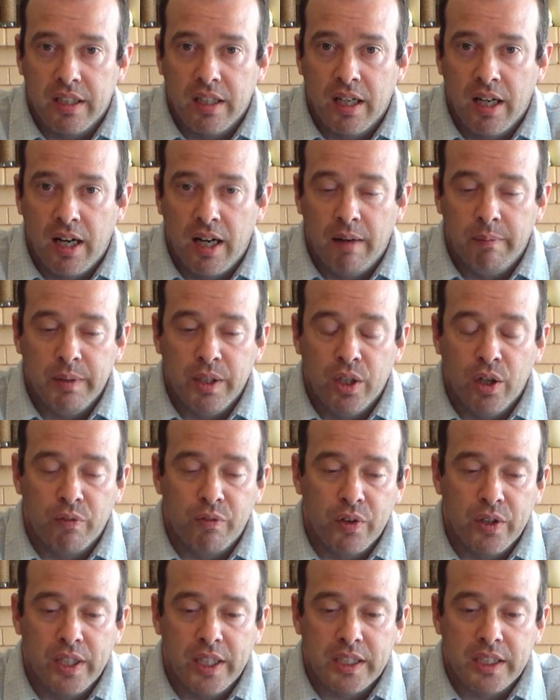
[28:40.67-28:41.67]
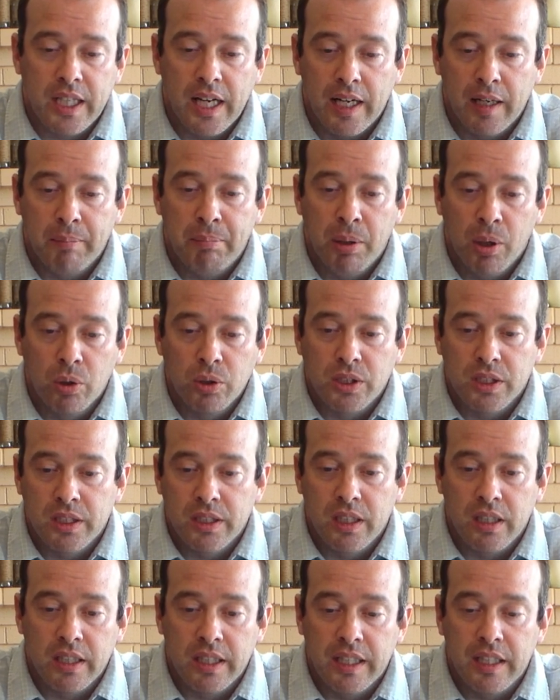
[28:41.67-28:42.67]
You know, if you're just kind of posting
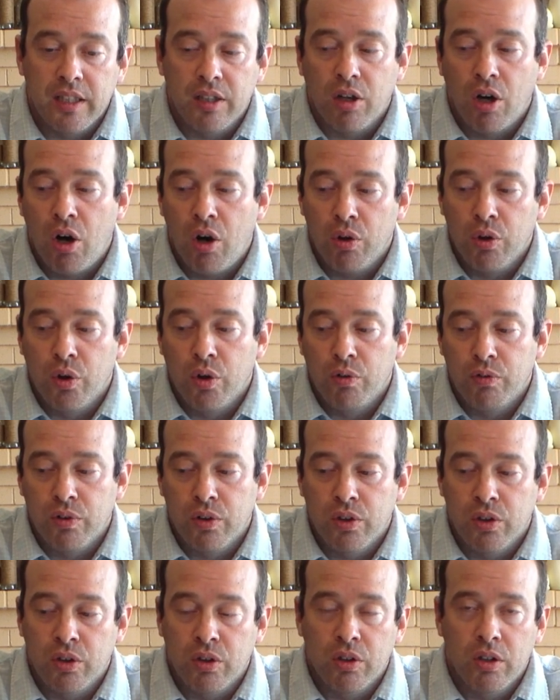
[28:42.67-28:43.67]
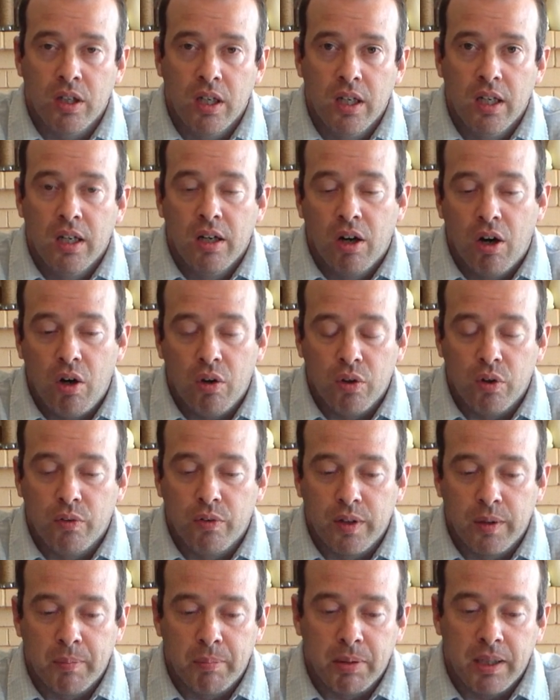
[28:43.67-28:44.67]
the link all
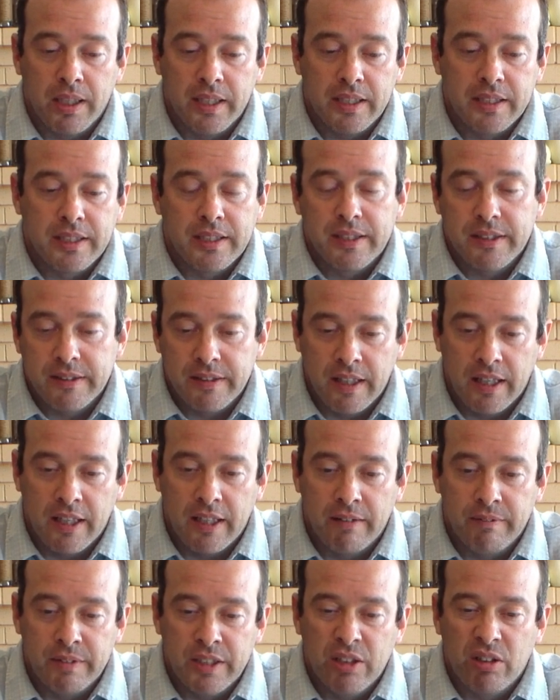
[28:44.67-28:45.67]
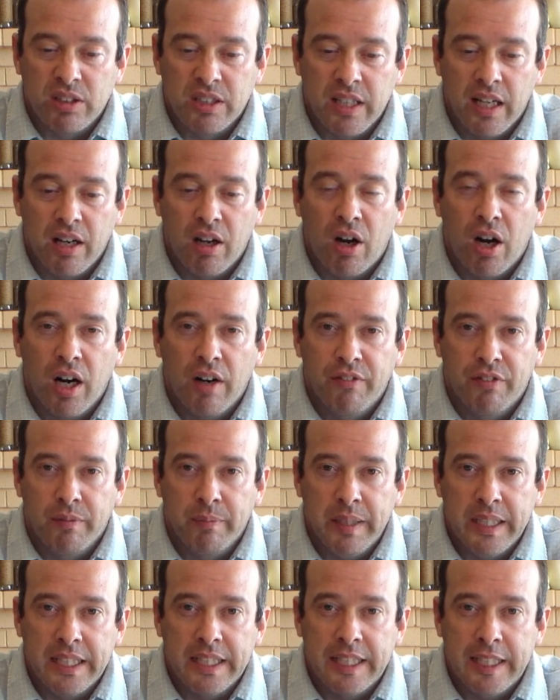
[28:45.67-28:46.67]
over the place, you know, it's kind of hard for
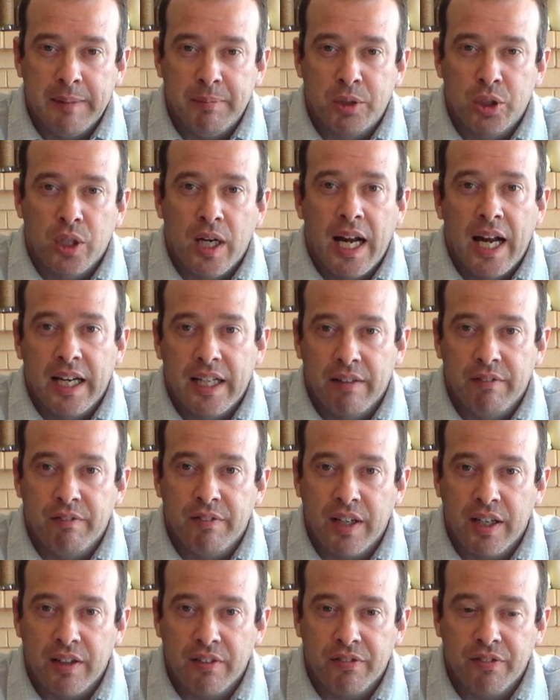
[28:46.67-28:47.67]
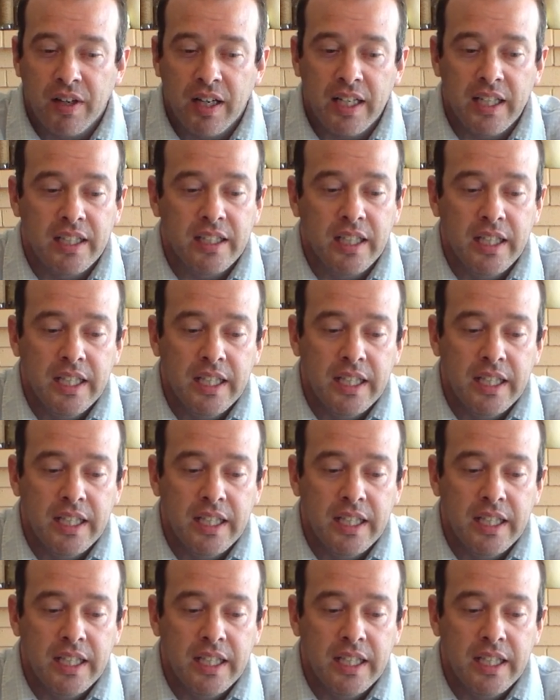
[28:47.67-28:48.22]
me to keep track and verify it.